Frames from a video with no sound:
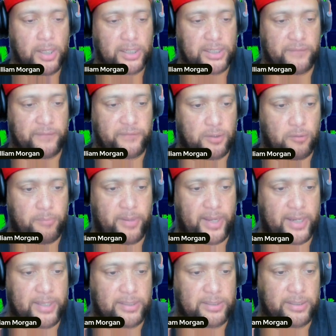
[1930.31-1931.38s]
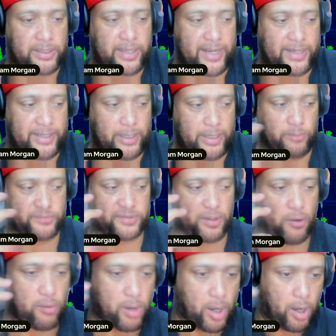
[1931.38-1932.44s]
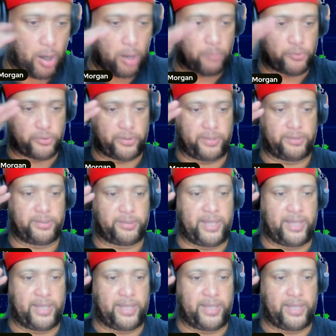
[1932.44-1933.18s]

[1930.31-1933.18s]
Because yeah. if you go back and look at it, it was all armor.